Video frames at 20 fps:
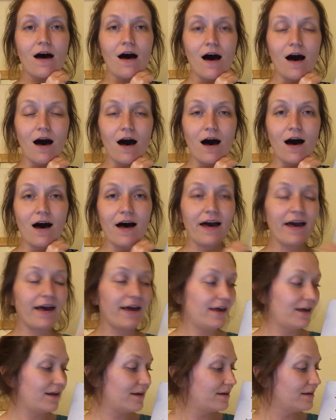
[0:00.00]

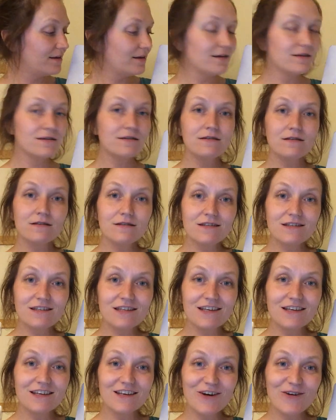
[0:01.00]
I,
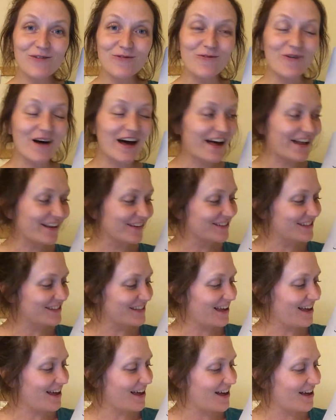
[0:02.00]
t. Well
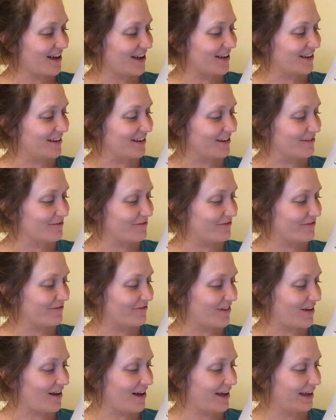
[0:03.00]
done.
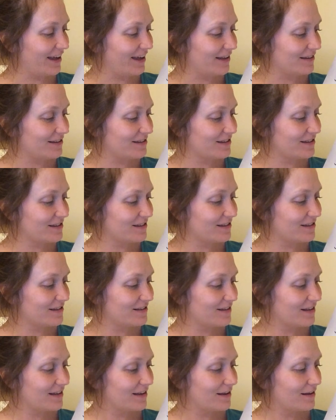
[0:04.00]
Fight.
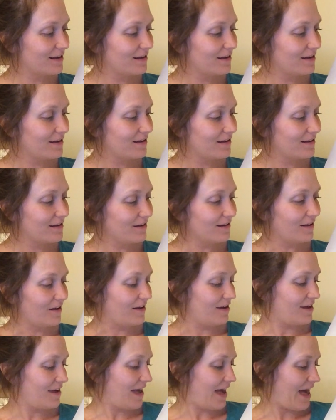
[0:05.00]

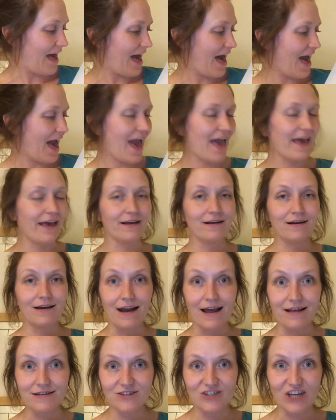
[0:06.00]
Okay,
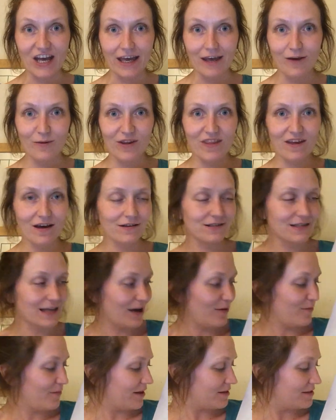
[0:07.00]
let's check it with our
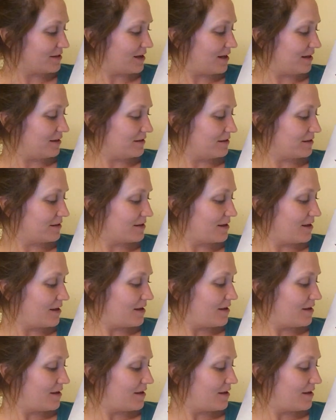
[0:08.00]
sound buttons.